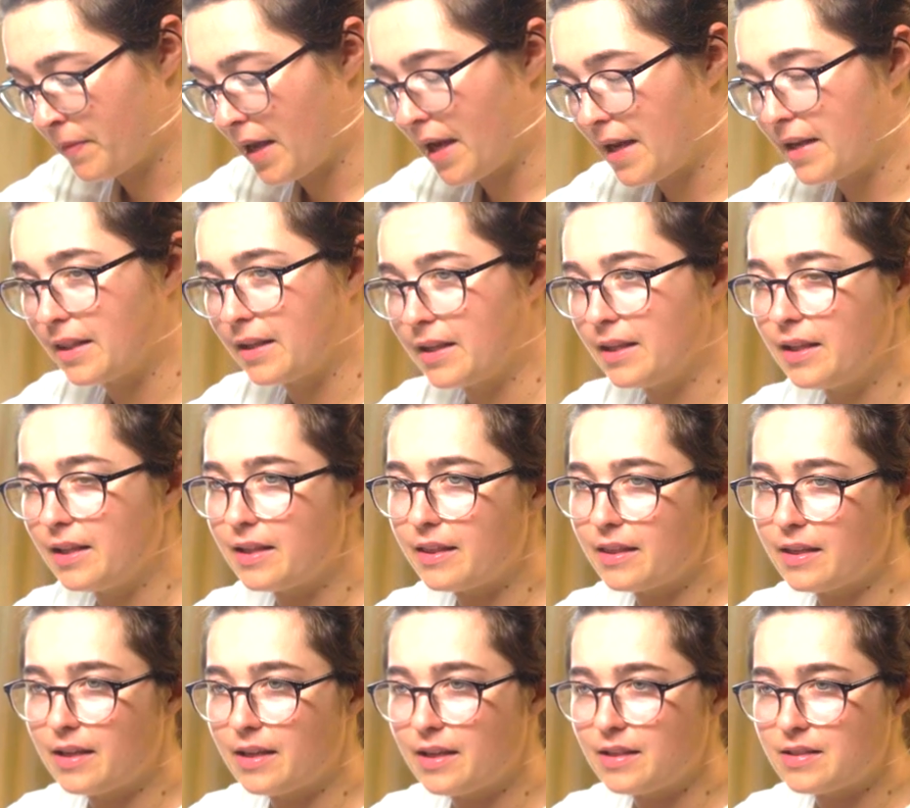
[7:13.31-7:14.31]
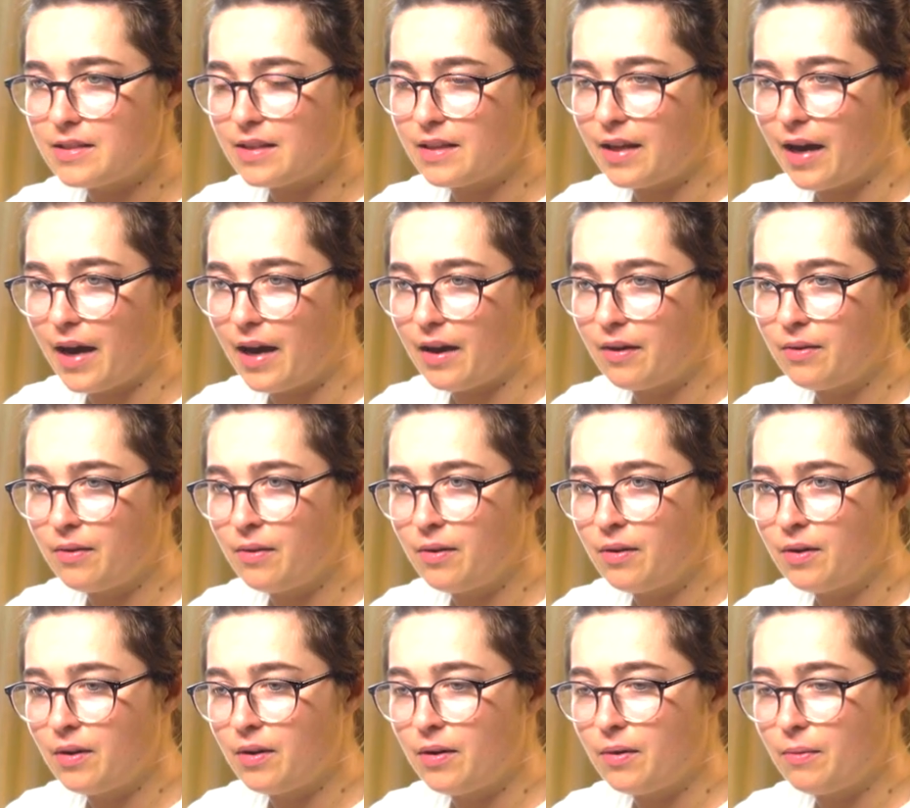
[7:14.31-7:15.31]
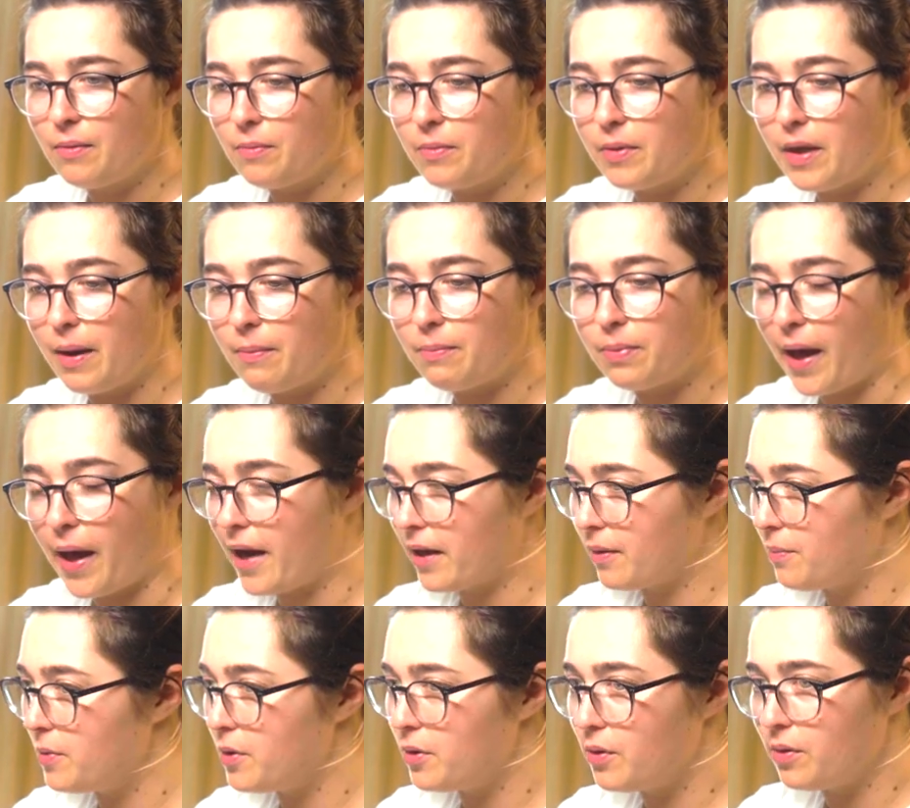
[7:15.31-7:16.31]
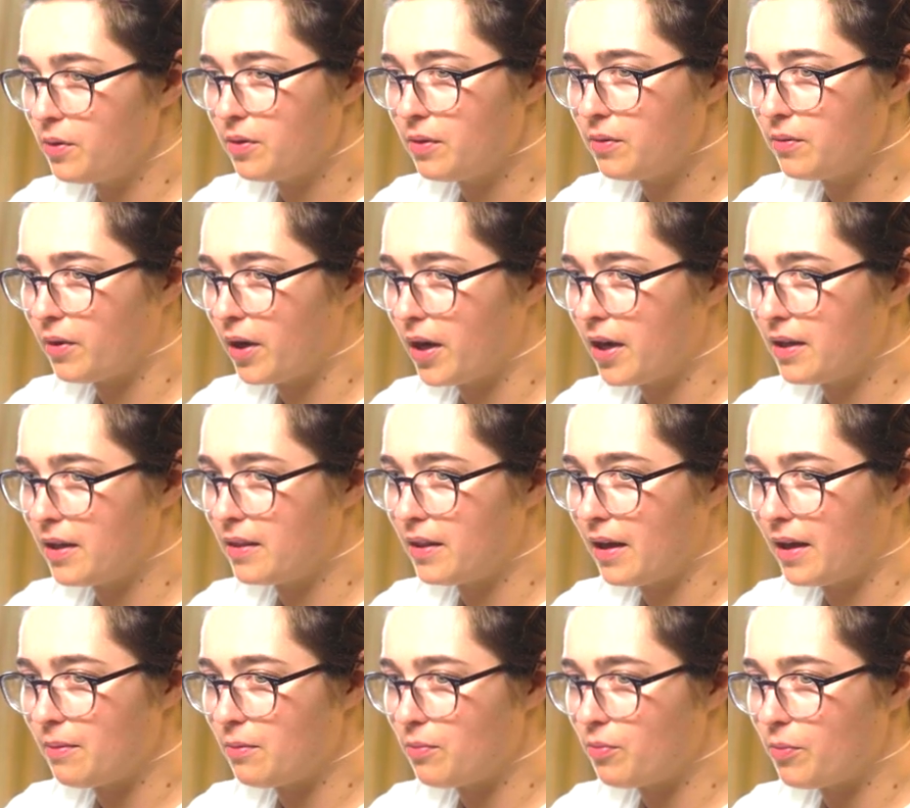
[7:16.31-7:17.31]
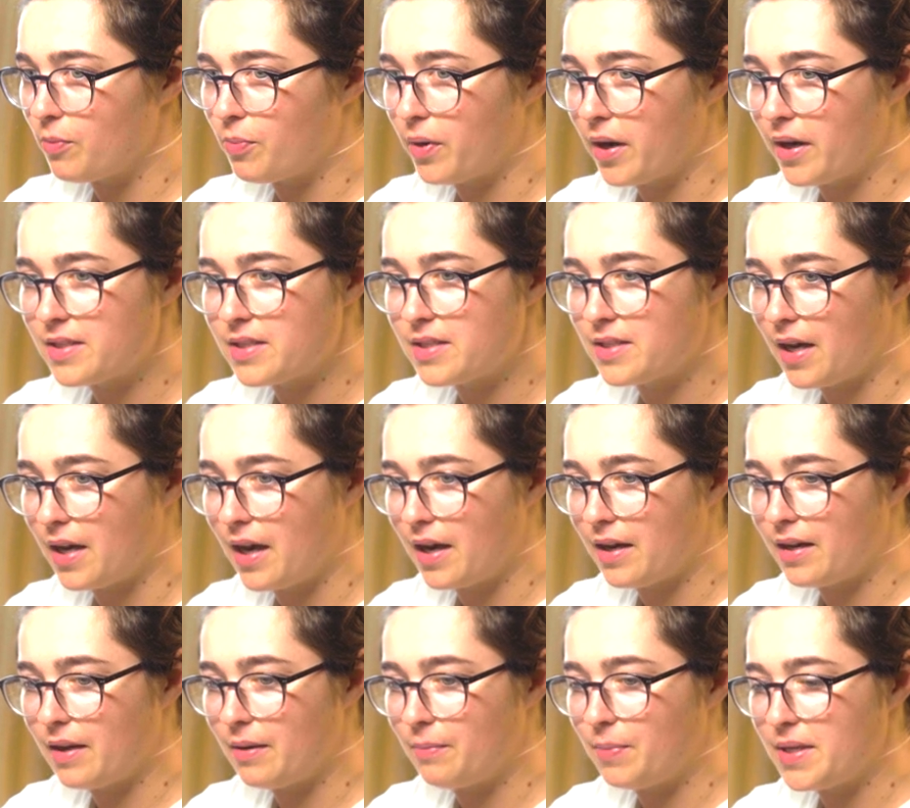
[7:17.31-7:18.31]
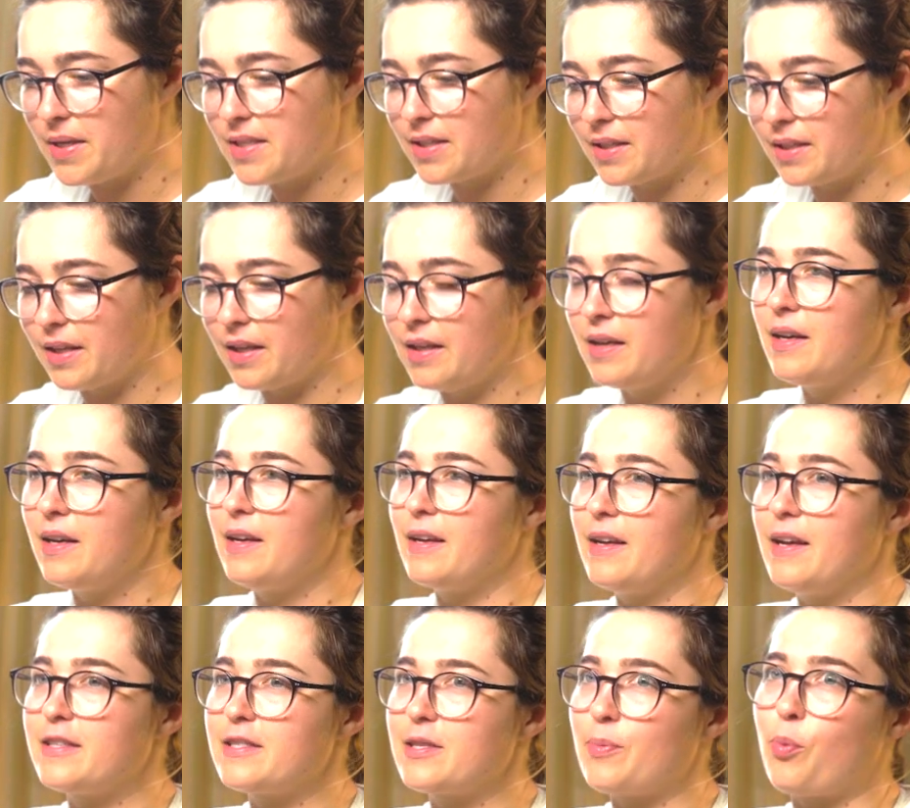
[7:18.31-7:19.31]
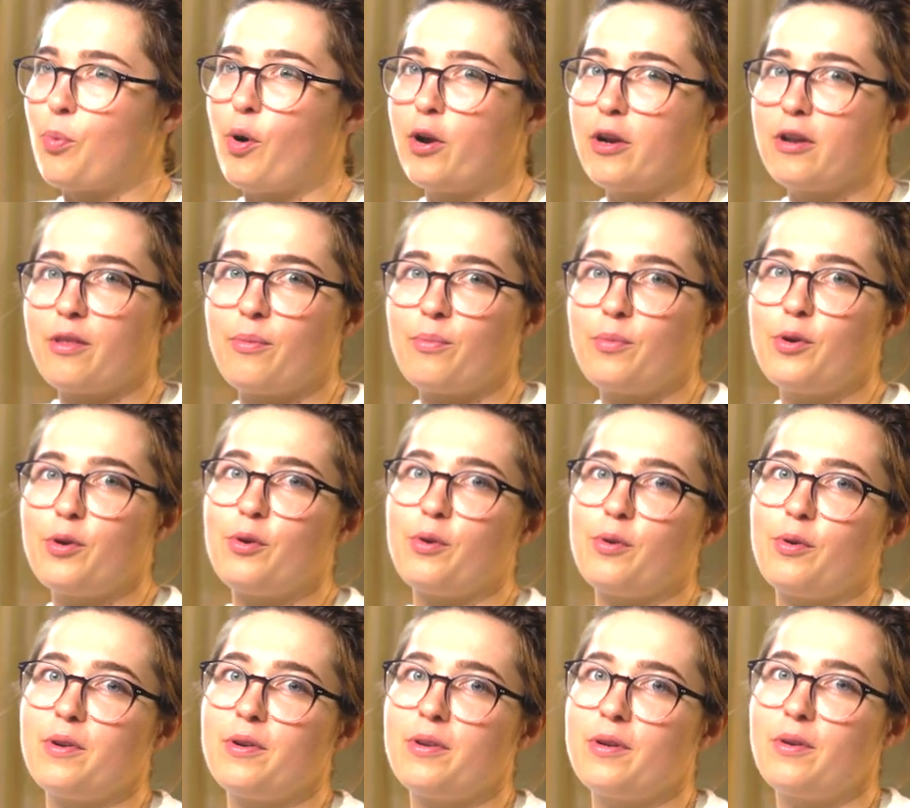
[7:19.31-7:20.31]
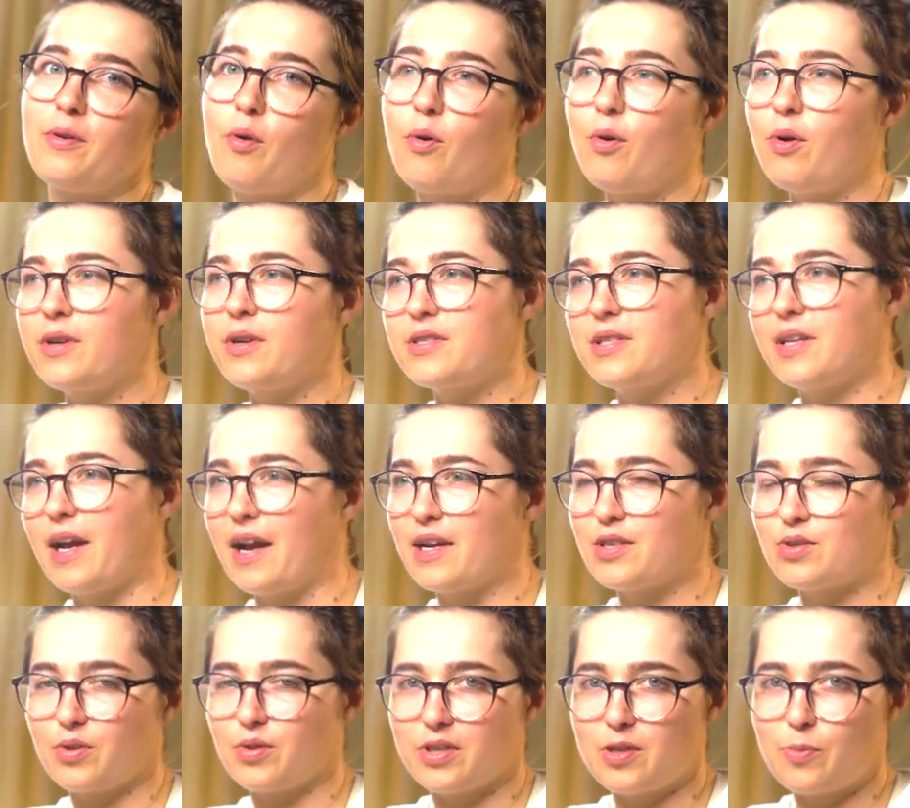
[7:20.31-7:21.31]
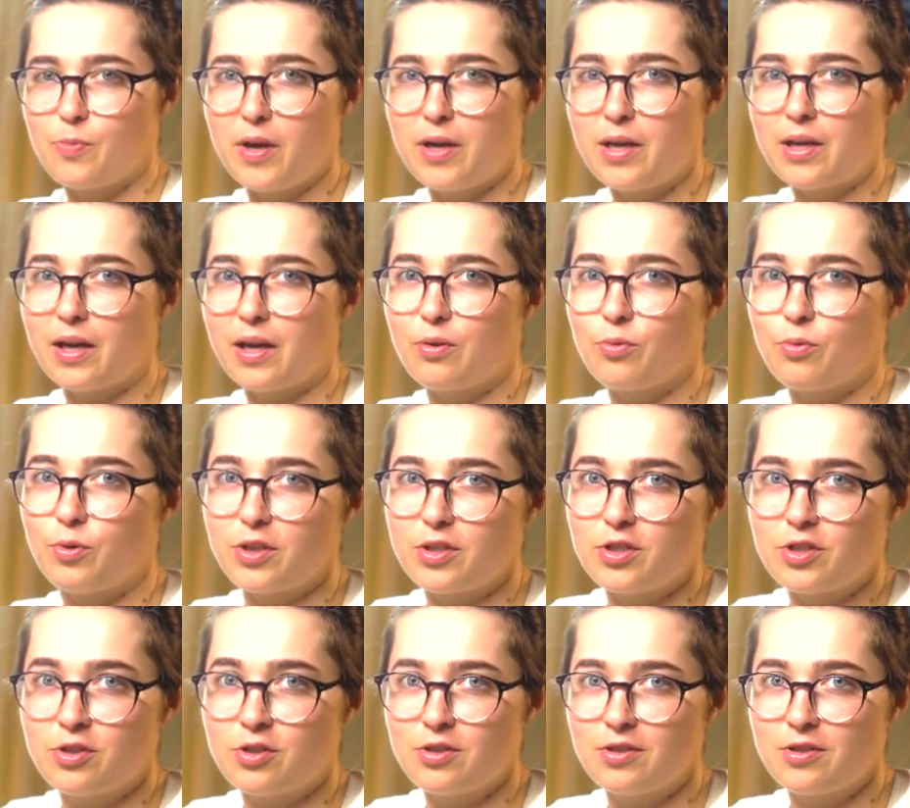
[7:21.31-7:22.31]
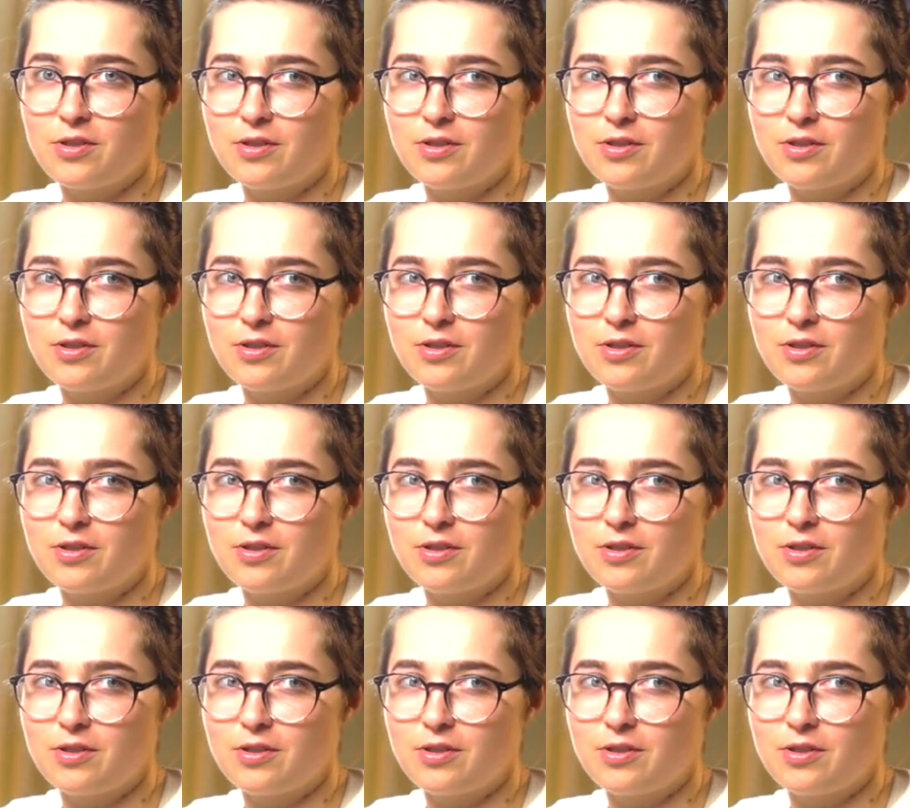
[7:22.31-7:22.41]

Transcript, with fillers: And Lilith is that black moon, right? That repressed side. It basically, it's the point of the moon, or it's an asteroid, depending on which